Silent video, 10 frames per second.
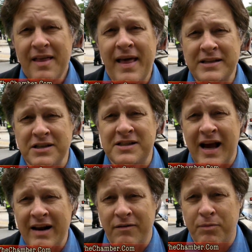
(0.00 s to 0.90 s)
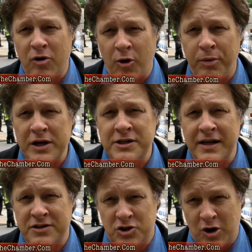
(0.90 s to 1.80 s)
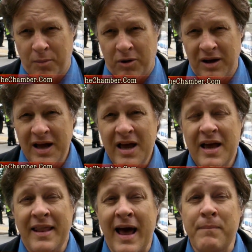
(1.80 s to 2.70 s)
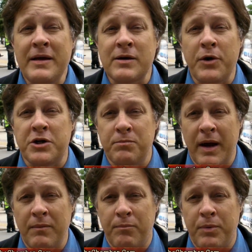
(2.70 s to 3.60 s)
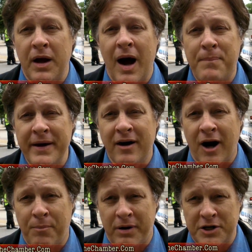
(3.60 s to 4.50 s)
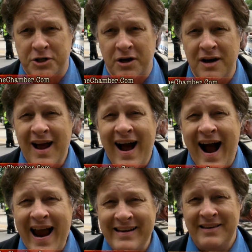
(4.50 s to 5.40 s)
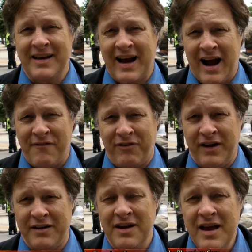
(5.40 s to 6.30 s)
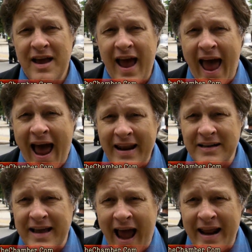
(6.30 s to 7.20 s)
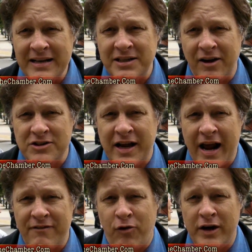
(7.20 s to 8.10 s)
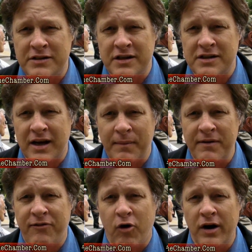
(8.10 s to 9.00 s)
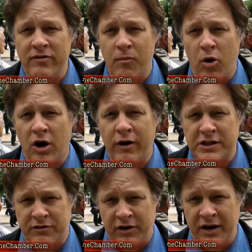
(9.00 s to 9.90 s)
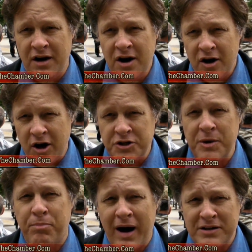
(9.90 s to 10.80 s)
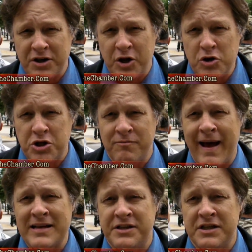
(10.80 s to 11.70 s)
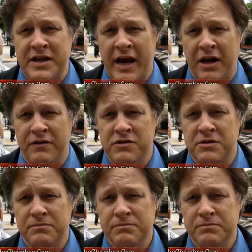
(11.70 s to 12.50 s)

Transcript: that's a sign of a corporation that's in trouble. And that means that we should be upping our pressure, heightening the conflict, adding to those kind of voices, and coming forward even more aggressively, urging prosecution of Massey executives.